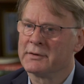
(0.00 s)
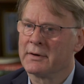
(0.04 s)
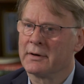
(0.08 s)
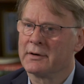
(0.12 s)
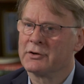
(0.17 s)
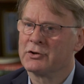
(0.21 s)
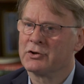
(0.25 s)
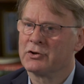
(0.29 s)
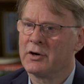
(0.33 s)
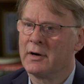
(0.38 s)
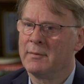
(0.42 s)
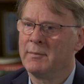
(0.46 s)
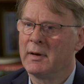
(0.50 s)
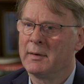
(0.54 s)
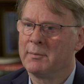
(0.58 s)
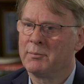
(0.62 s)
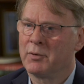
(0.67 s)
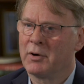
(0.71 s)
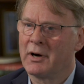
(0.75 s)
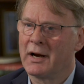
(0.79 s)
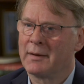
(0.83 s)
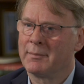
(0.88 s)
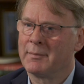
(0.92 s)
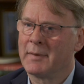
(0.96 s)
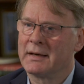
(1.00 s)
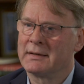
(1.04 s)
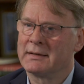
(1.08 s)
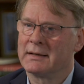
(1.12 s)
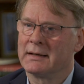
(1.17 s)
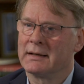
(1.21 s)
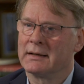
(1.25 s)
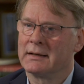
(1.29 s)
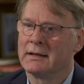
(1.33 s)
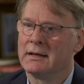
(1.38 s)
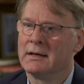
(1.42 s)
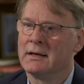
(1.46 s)
They're extremely
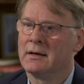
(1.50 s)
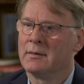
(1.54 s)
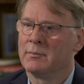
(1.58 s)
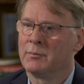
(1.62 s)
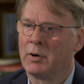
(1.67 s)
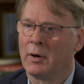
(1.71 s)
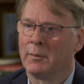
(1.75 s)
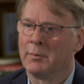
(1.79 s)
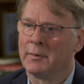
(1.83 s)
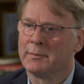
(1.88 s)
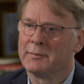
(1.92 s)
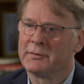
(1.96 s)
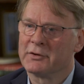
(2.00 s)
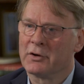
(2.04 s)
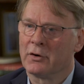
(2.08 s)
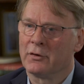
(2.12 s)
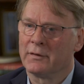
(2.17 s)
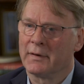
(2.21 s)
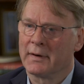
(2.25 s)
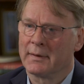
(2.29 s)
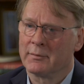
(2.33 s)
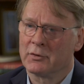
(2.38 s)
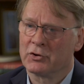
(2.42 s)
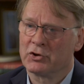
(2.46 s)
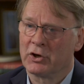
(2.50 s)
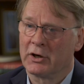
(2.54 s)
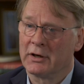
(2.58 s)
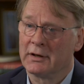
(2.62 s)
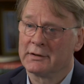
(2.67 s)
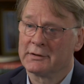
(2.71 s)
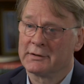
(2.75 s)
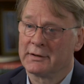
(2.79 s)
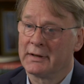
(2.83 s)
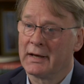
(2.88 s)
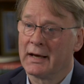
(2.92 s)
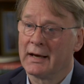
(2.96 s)
pragmatic problem-solving
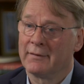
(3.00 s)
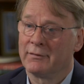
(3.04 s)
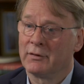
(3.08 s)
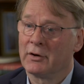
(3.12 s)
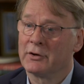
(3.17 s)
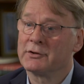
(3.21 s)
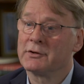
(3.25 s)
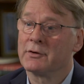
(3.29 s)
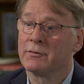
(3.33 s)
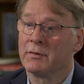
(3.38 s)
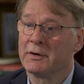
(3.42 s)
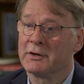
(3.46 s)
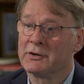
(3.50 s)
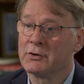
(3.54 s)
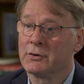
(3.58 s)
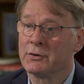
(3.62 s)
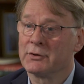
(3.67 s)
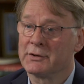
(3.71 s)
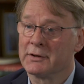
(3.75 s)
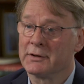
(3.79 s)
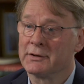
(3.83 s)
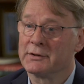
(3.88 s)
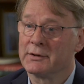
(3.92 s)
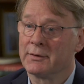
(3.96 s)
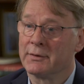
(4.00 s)
machines, and they have lots of resources.